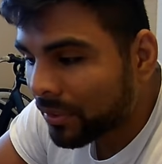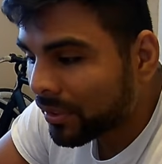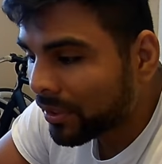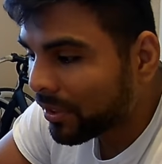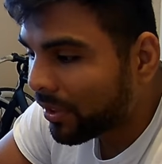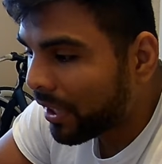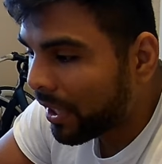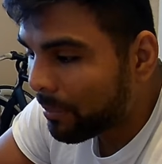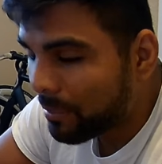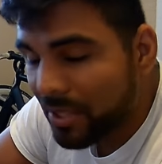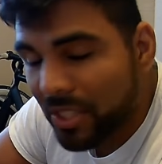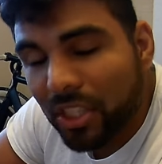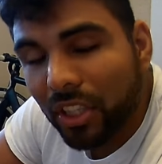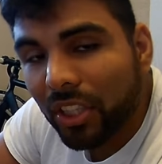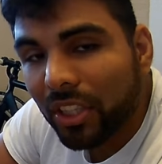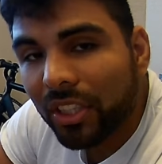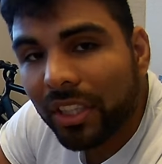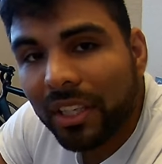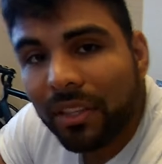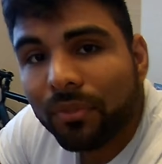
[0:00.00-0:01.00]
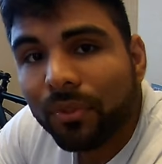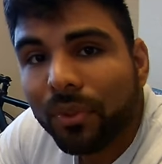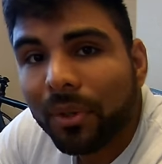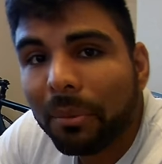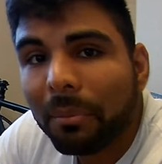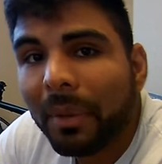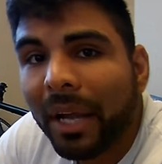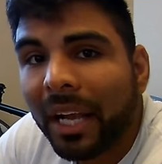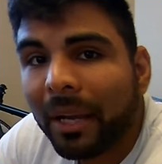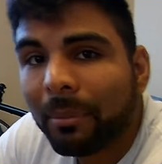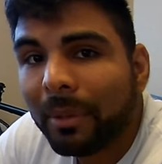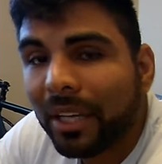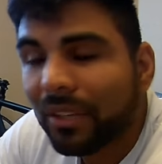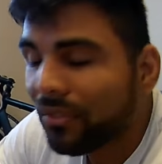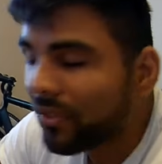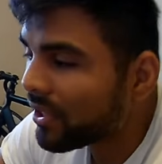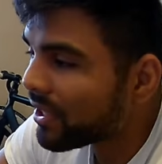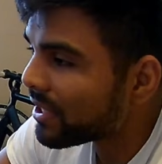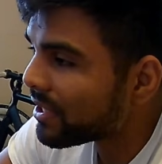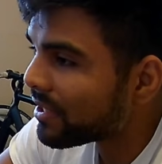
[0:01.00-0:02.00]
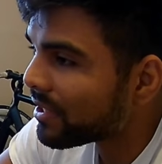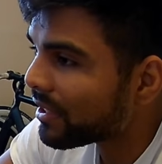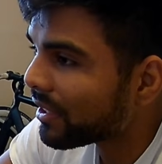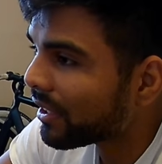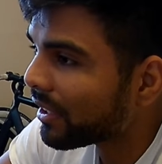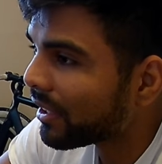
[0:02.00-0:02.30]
So I'm still looking for a backpack for this